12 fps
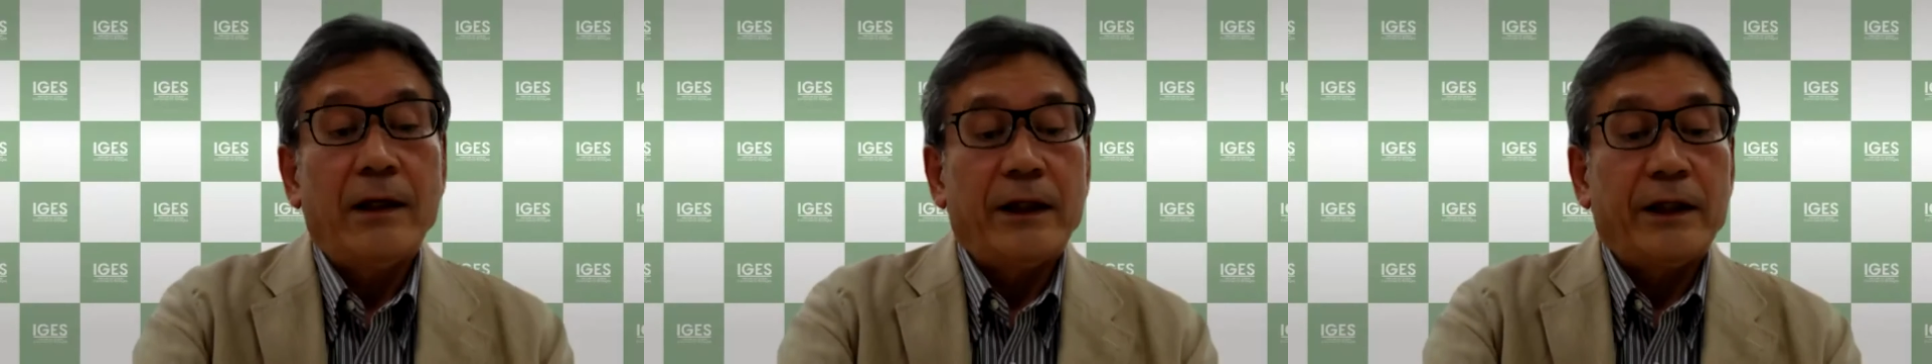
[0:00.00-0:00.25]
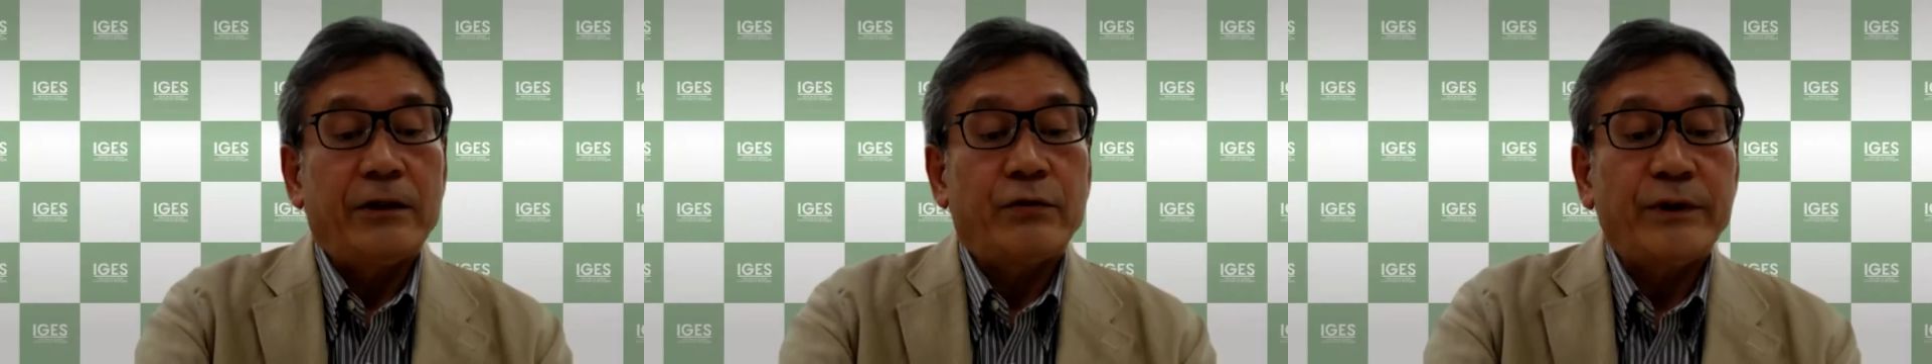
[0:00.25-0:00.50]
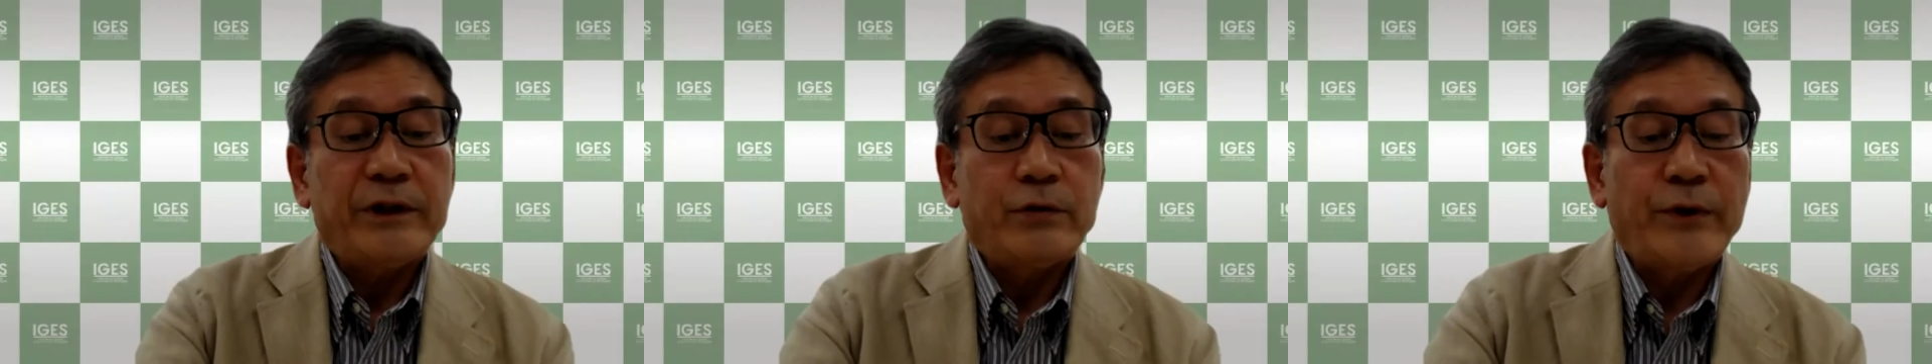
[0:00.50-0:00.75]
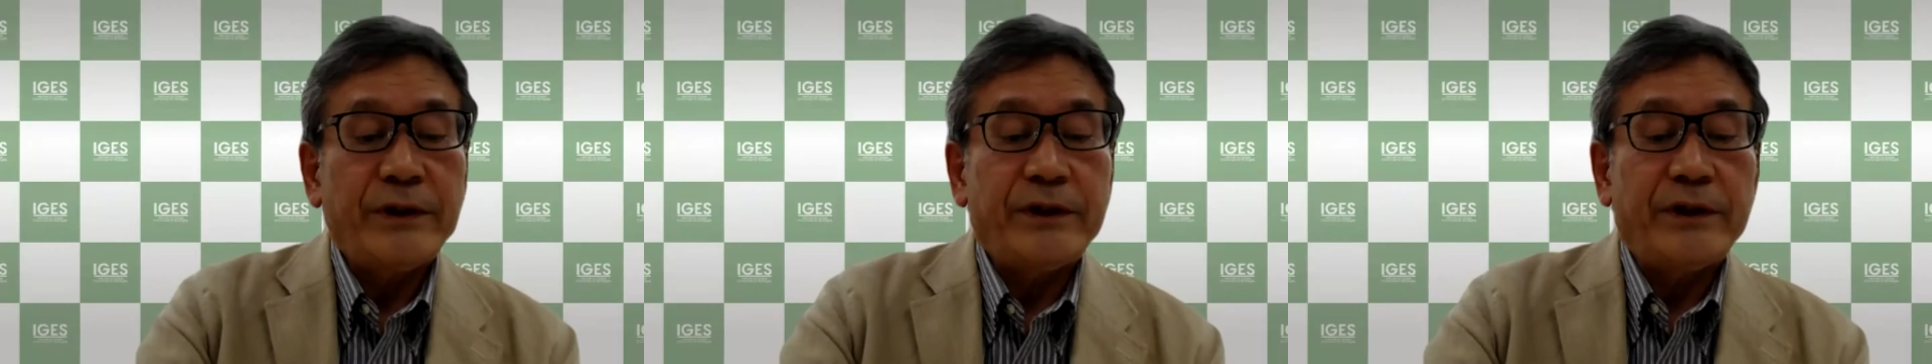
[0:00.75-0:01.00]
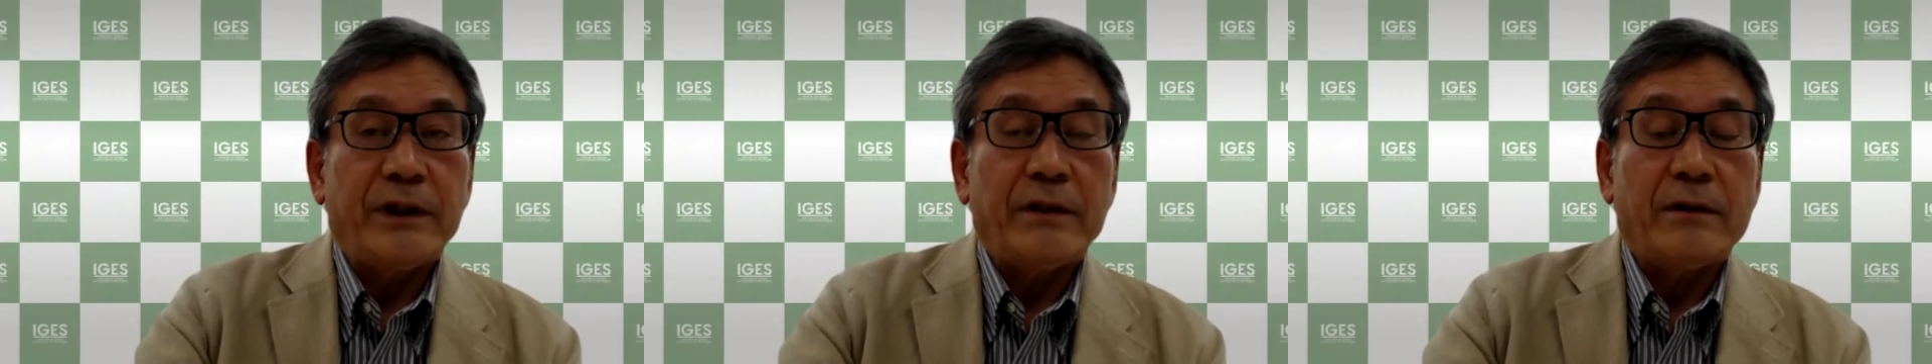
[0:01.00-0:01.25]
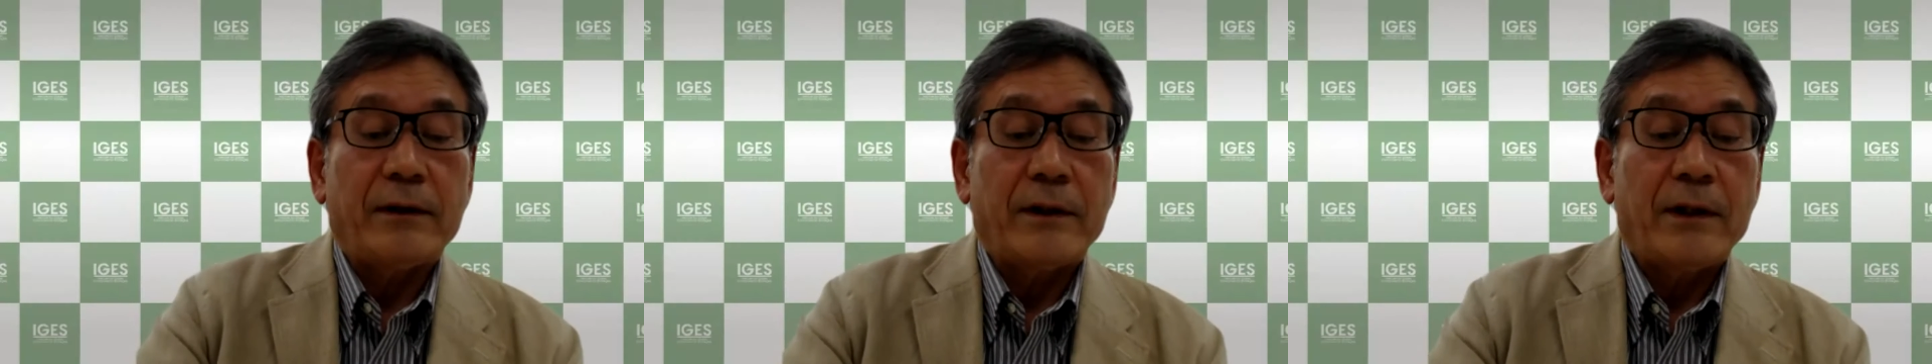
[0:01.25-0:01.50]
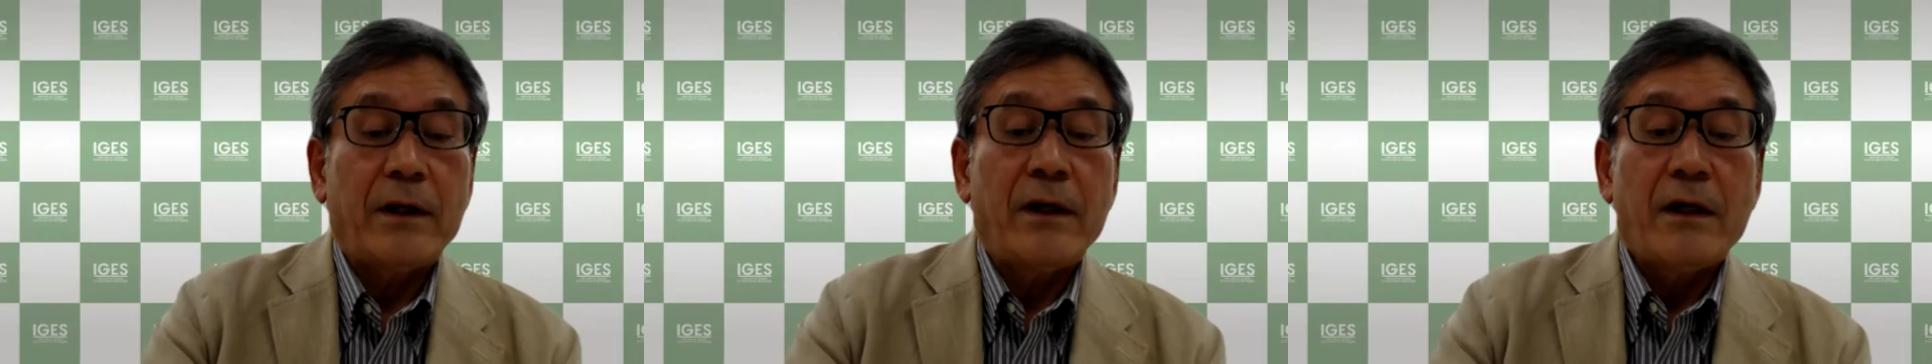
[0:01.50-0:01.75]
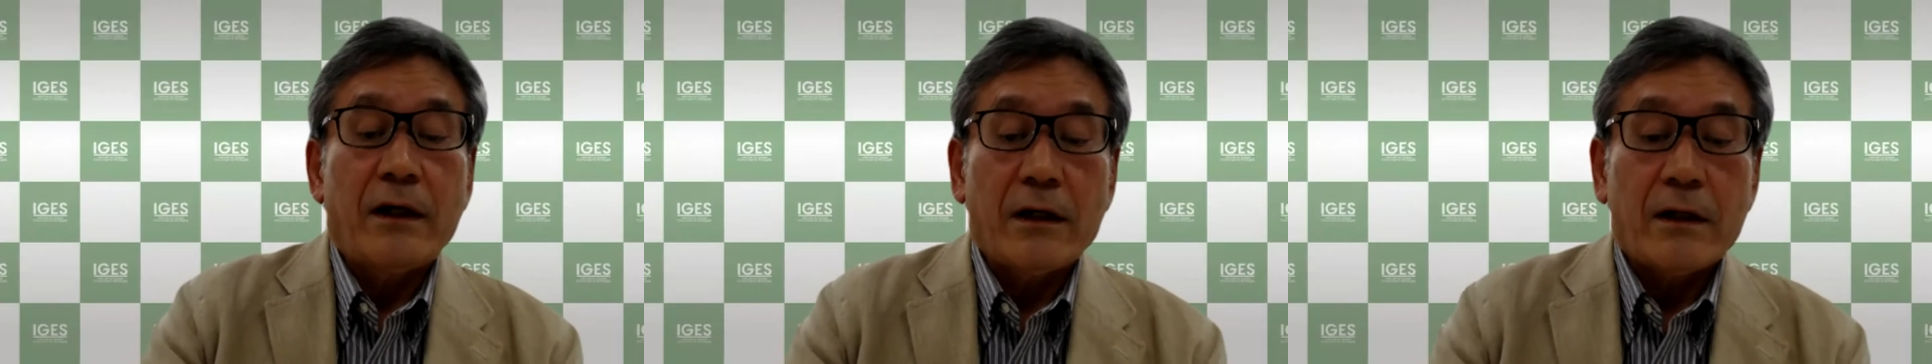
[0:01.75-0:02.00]
In 2020,
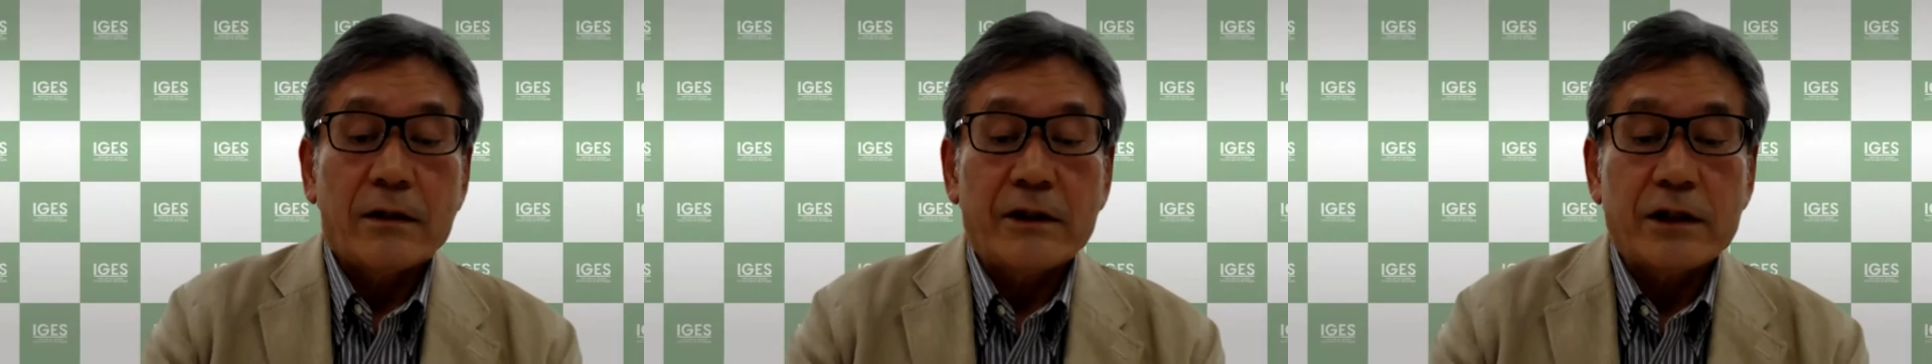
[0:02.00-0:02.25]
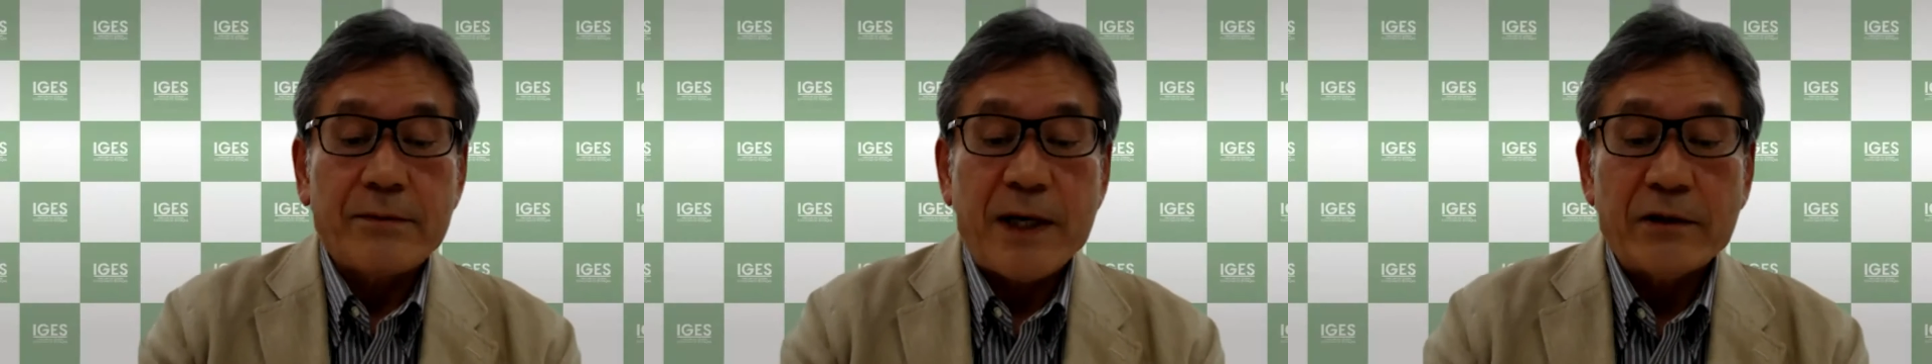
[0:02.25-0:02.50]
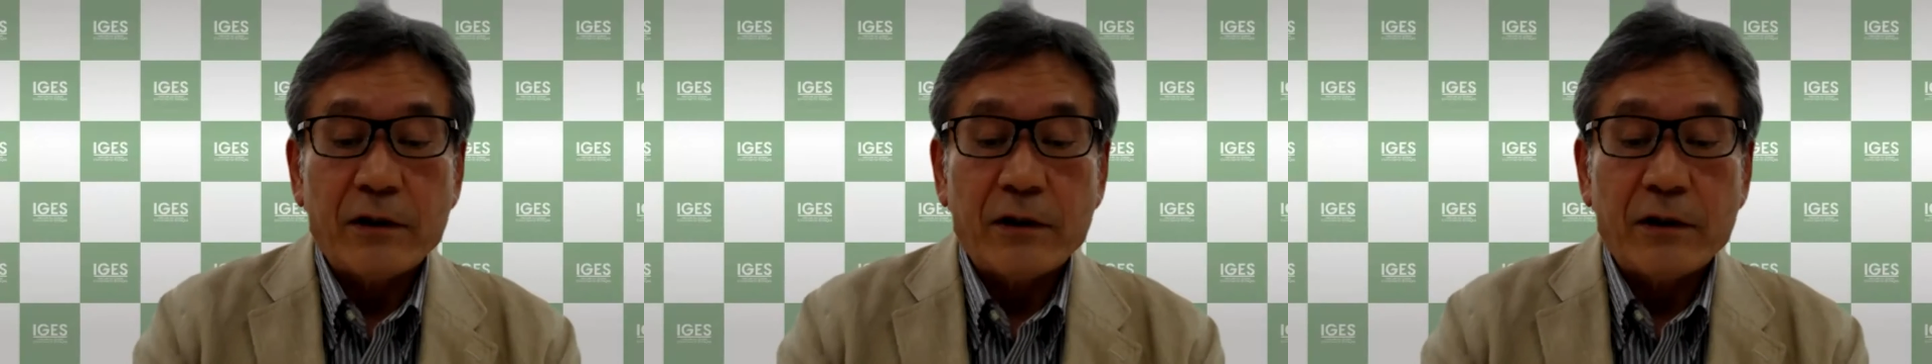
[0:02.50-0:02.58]
despite